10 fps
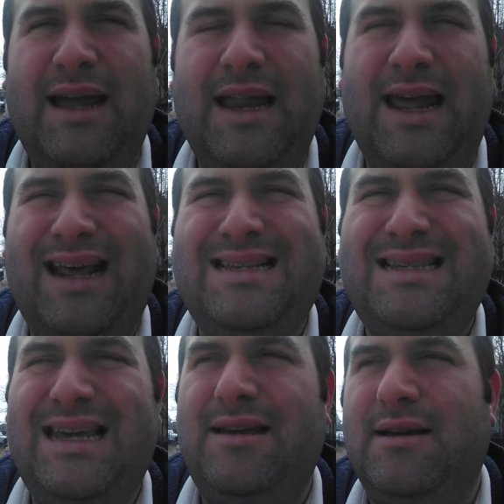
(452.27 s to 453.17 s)
and I
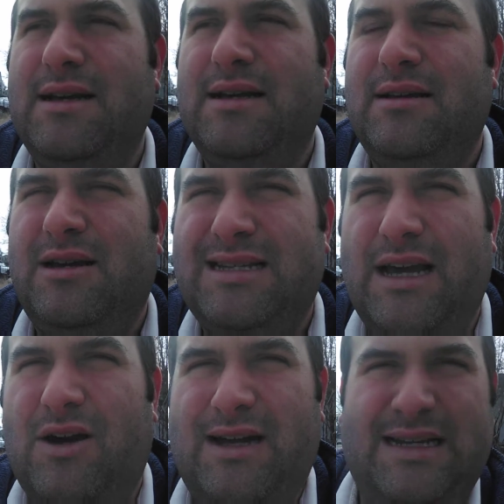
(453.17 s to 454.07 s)
see,
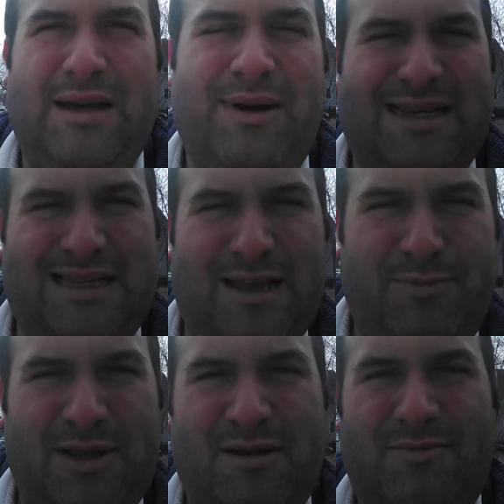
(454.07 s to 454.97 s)
because I might slip
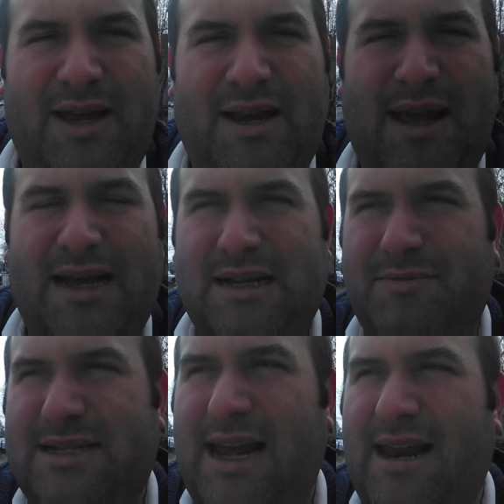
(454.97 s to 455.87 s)
a little bit as I'm
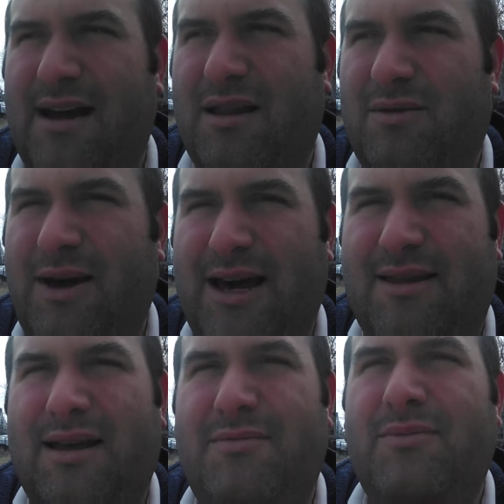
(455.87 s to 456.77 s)
standing on the
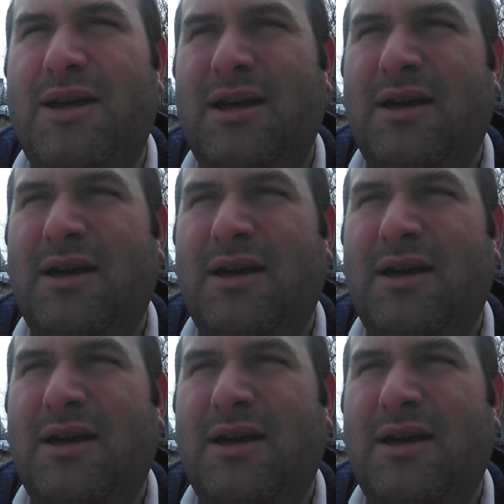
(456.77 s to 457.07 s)
bathtub,